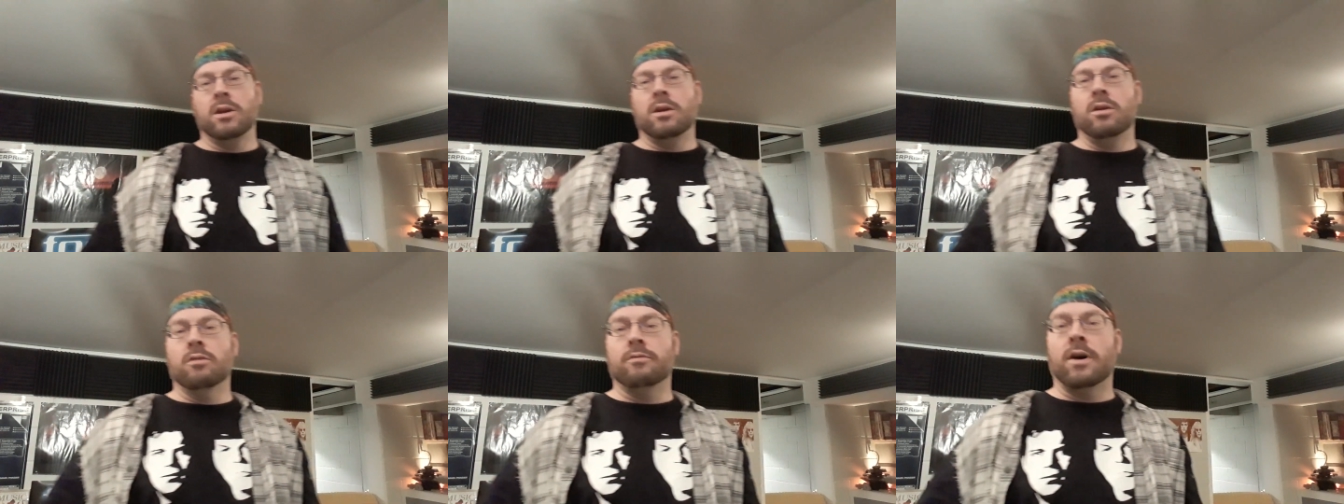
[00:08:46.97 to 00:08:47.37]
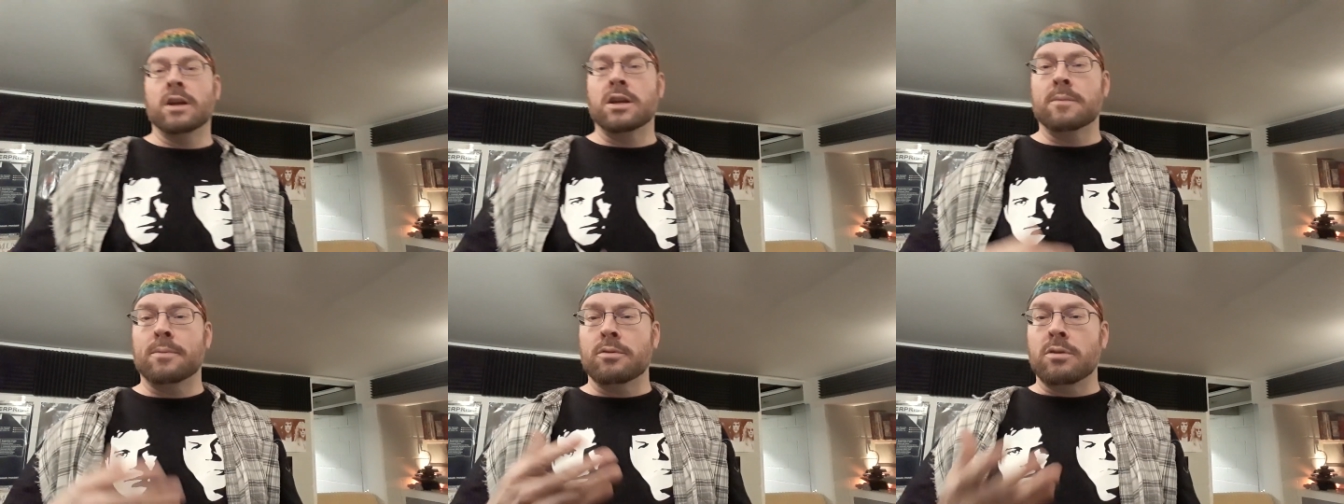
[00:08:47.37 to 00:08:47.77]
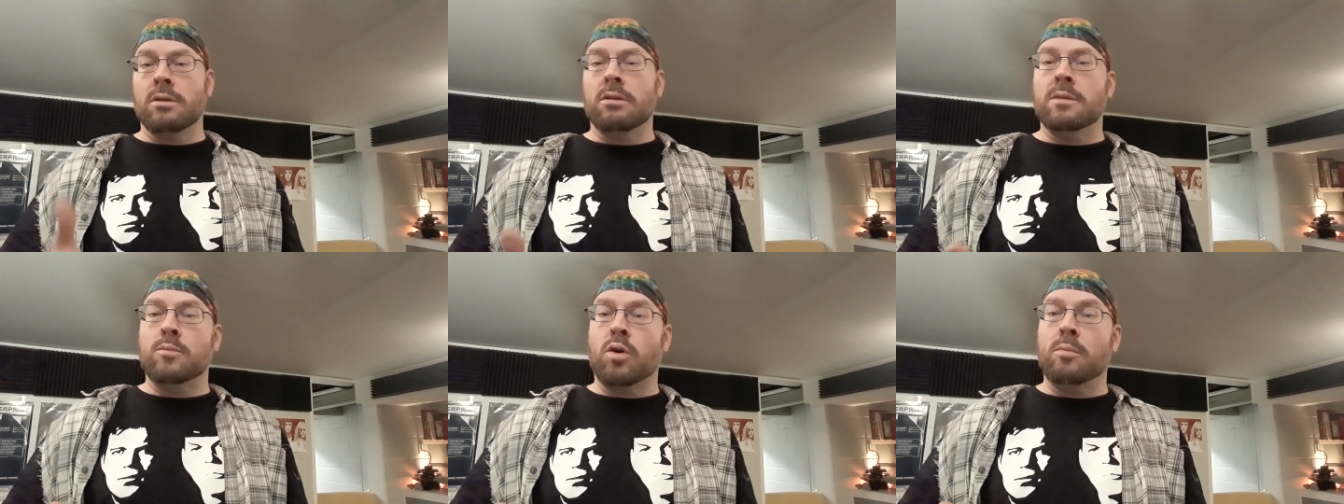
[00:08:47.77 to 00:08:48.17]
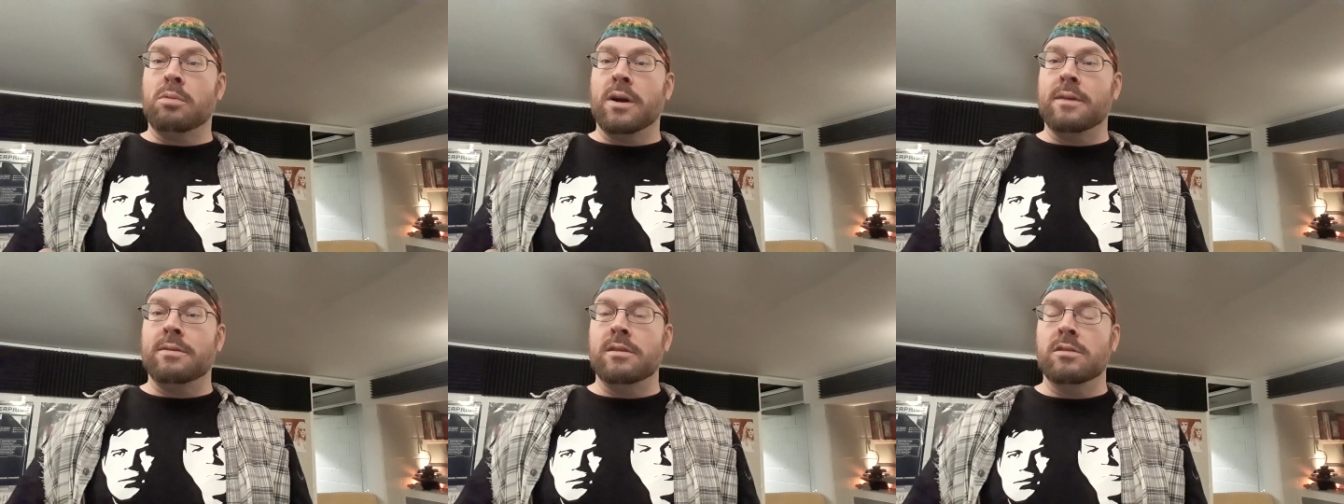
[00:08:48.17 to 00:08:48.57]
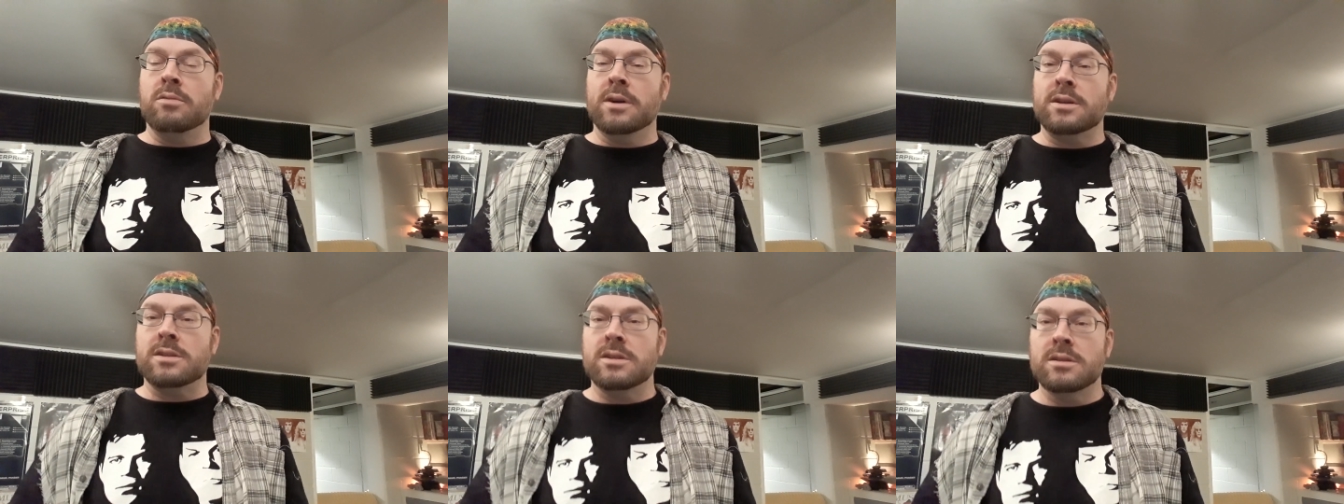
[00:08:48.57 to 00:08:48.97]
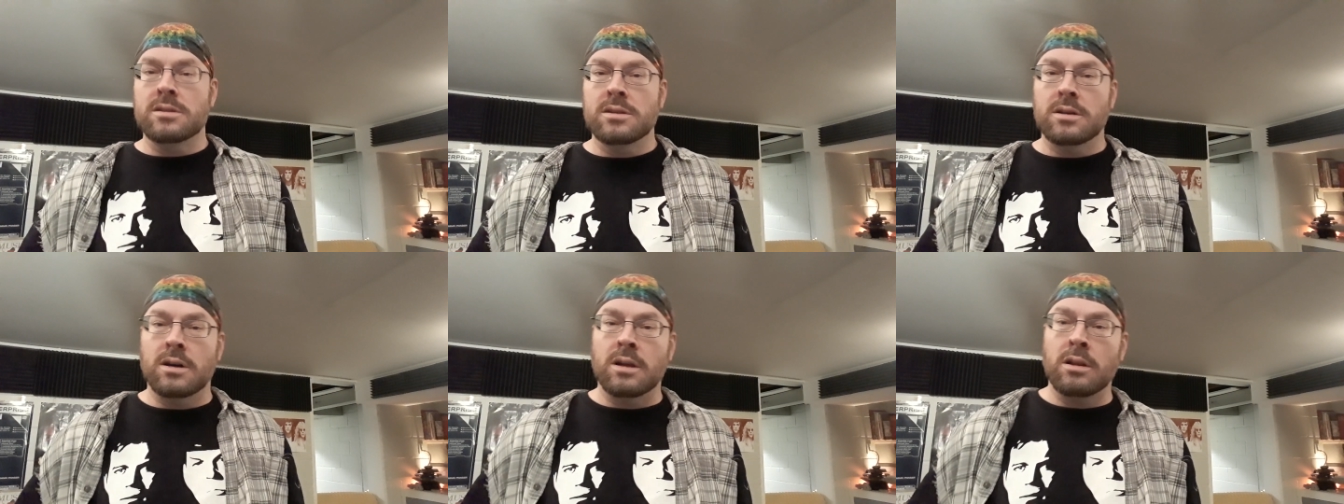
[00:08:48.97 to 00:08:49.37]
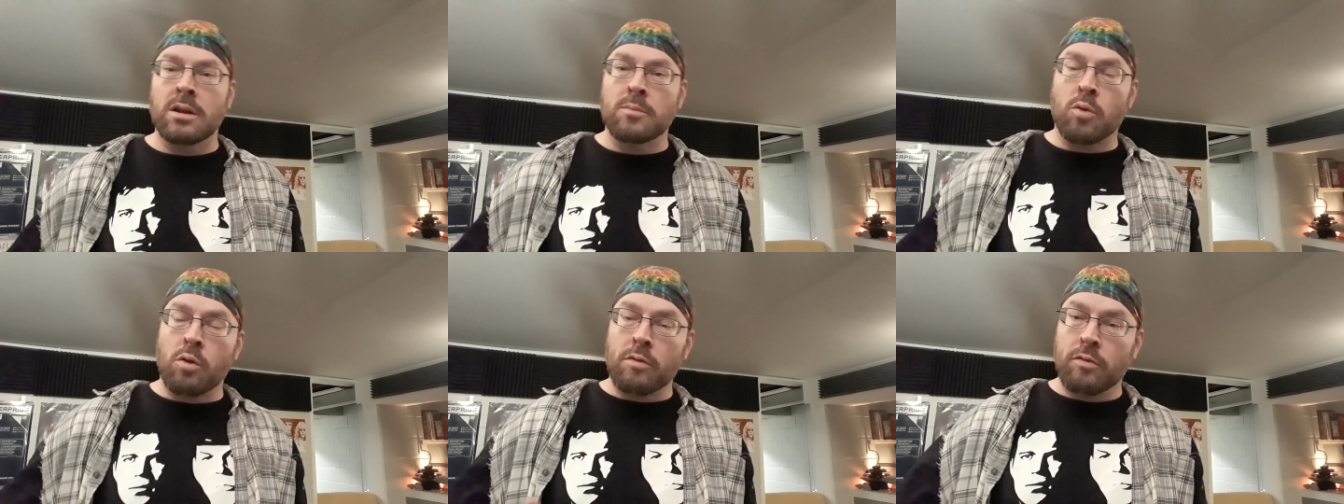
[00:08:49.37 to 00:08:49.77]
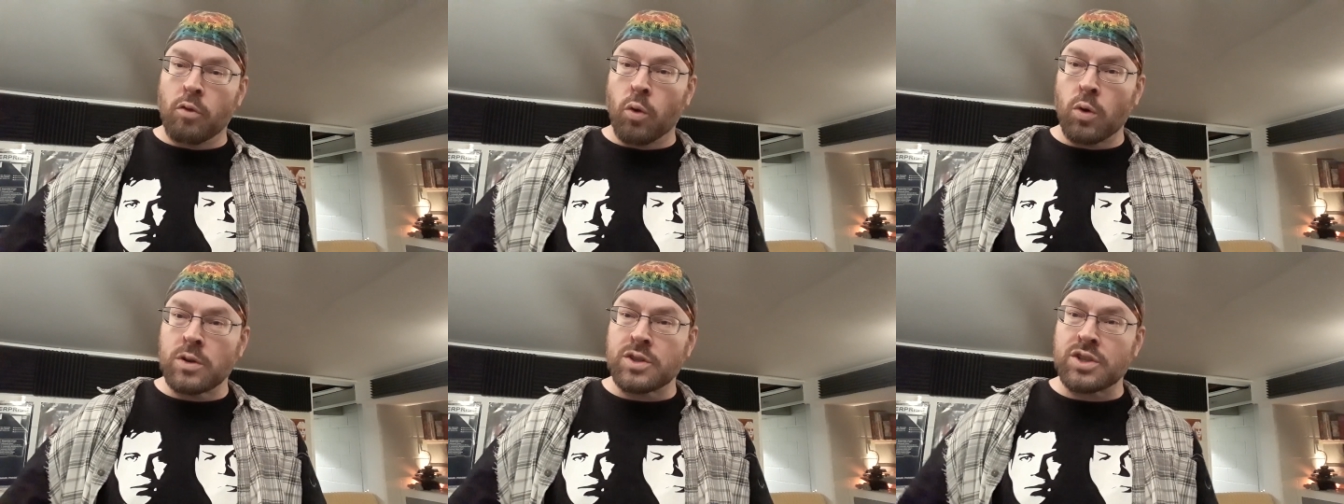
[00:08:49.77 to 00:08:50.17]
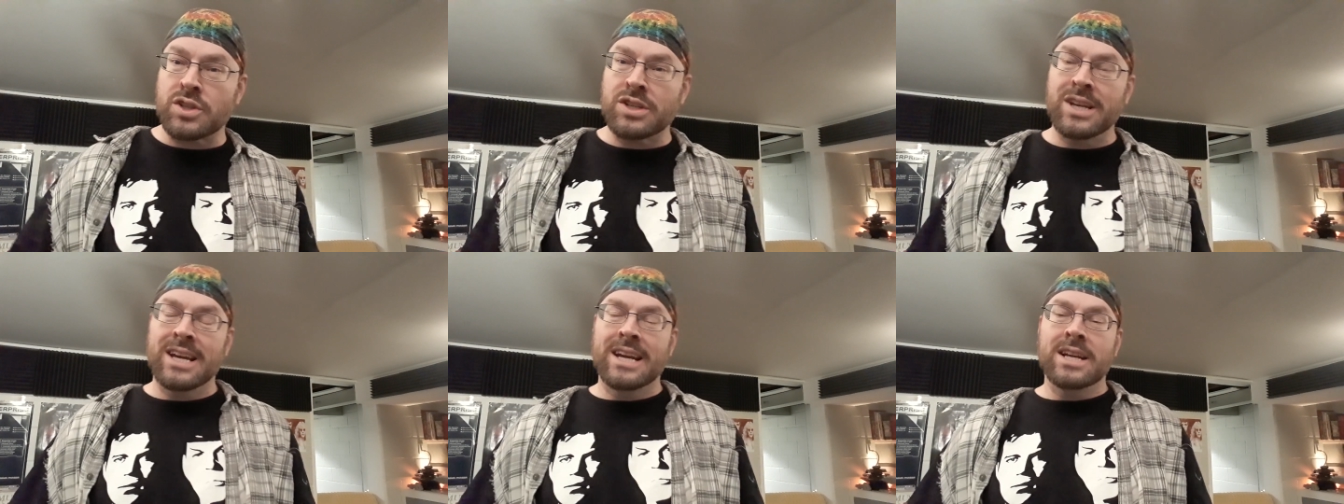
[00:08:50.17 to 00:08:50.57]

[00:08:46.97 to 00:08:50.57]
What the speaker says: You'll find you're putting a little more breath into it, a little more force.